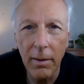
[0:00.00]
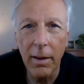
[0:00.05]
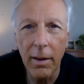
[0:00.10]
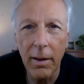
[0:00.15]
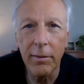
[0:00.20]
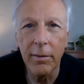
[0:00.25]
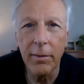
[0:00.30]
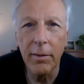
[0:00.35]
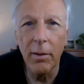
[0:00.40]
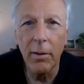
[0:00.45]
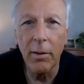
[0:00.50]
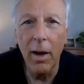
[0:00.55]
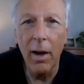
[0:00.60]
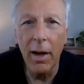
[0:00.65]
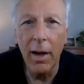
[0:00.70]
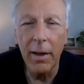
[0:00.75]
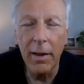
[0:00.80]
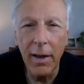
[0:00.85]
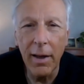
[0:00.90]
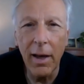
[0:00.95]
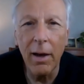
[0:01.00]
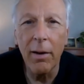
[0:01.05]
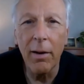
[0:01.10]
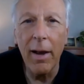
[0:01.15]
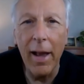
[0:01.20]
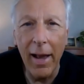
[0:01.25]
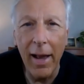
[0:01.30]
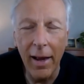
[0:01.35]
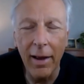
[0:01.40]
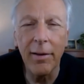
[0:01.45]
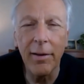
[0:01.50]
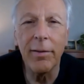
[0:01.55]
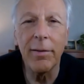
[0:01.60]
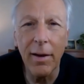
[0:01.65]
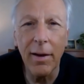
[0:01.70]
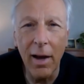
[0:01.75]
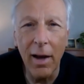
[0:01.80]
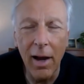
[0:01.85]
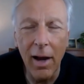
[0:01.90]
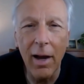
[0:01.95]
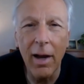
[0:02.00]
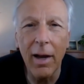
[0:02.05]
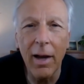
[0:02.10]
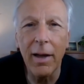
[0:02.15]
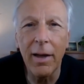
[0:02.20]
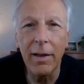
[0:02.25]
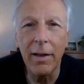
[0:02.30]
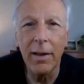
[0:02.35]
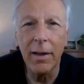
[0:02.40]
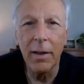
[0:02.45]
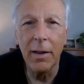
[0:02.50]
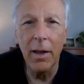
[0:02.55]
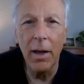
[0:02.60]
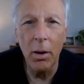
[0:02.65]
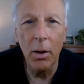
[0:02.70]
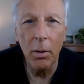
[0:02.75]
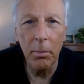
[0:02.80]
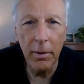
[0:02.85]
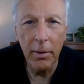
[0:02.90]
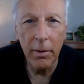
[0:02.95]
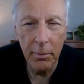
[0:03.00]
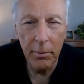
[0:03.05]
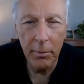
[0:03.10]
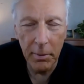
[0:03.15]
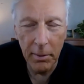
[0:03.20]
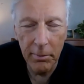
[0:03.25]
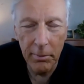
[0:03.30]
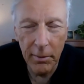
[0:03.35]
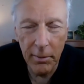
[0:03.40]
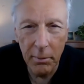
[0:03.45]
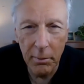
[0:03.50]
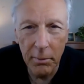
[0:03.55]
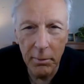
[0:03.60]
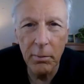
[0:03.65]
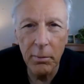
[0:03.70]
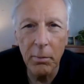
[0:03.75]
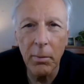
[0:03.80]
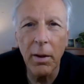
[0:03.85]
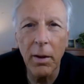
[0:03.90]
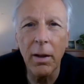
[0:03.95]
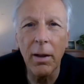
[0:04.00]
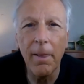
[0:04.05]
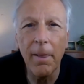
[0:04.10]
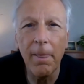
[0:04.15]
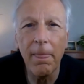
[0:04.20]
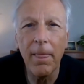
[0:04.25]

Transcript: And so I now ask that I, and I hope I speak for you as well,